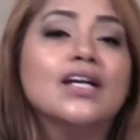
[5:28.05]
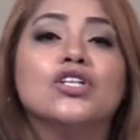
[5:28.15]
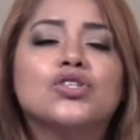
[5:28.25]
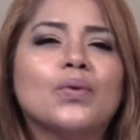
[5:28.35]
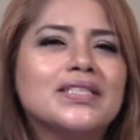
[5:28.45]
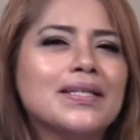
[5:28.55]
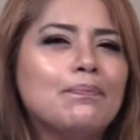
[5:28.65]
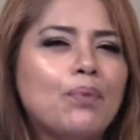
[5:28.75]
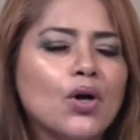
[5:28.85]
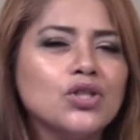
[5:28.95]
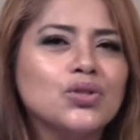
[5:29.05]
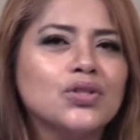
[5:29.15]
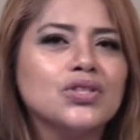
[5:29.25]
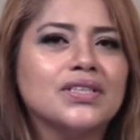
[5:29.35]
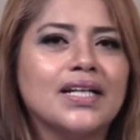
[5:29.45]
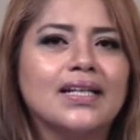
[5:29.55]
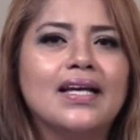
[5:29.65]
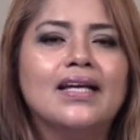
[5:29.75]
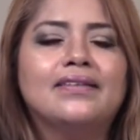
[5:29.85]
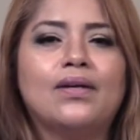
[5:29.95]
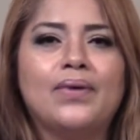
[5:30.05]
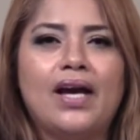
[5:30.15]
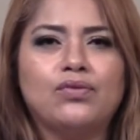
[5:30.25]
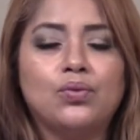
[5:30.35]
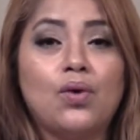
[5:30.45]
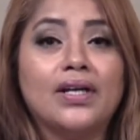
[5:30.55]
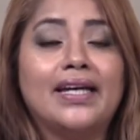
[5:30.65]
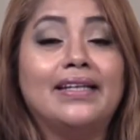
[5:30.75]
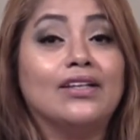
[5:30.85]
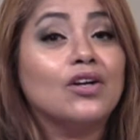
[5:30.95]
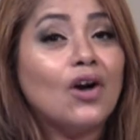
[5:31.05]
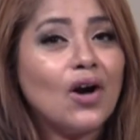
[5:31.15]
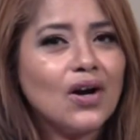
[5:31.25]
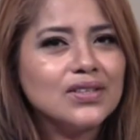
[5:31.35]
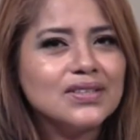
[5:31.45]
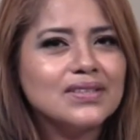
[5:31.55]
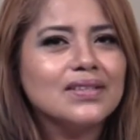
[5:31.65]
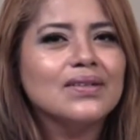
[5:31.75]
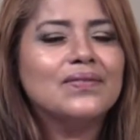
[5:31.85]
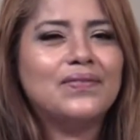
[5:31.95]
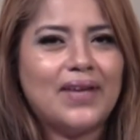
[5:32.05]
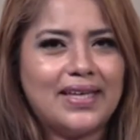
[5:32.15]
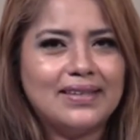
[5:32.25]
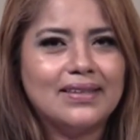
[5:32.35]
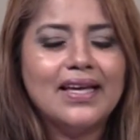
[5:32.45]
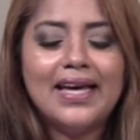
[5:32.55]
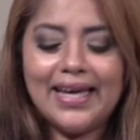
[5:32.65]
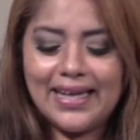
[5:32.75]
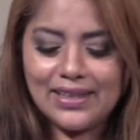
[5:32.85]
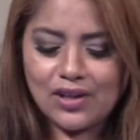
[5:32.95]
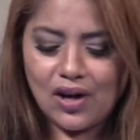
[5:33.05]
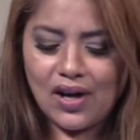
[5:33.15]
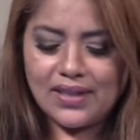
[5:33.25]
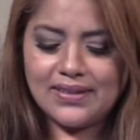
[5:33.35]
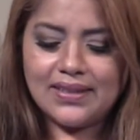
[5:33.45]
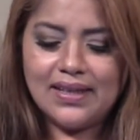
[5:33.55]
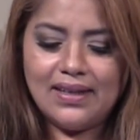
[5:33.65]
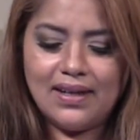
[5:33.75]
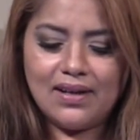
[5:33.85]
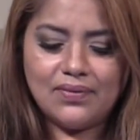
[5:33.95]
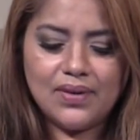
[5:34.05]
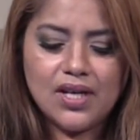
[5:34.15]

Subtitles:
So it's important to understand that we have to walk in God's faith, in God's love.